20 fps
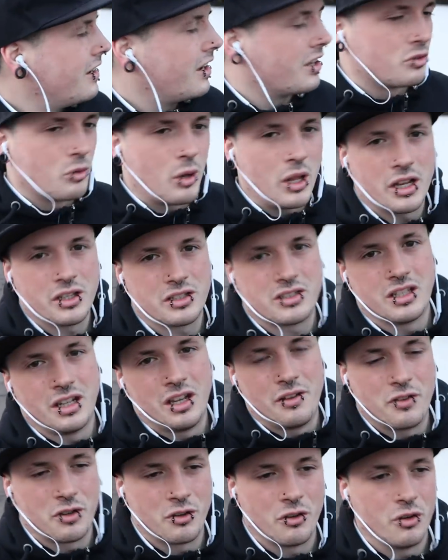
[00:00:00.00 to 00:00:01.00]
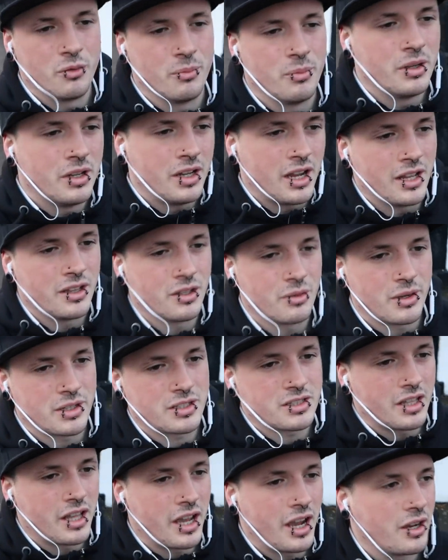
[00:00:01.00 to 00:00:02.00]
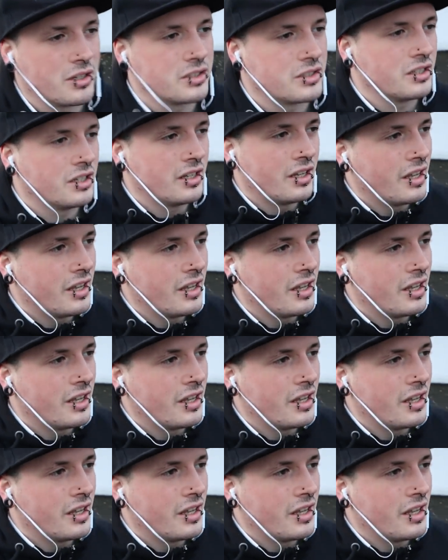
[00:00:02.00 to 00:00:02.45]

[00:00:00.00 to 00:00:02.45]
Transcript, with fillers: as well as the living room and the rest of the house.